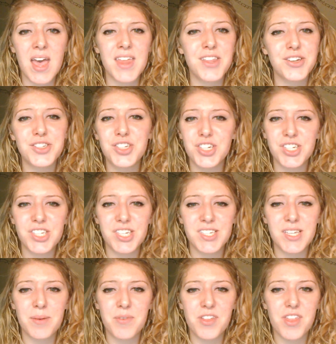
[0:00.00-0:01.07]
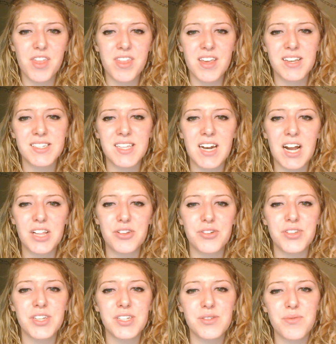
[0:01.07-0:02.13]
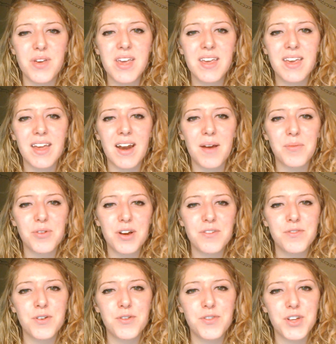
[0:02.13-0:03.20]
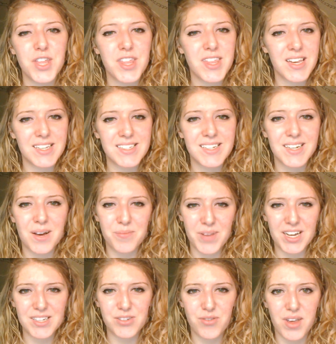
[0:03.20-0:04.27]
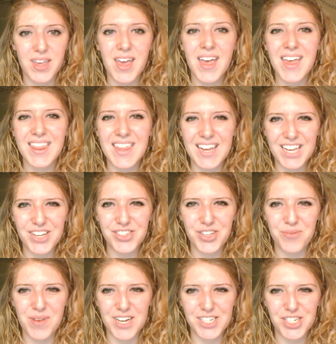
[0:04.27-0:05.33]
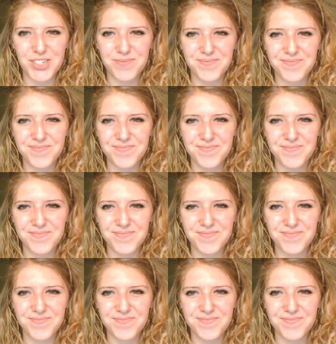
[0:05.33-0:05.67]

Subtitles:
And those are just some of the things that I learned this week, and I'm grateful for the things to come next week. Thank you so much.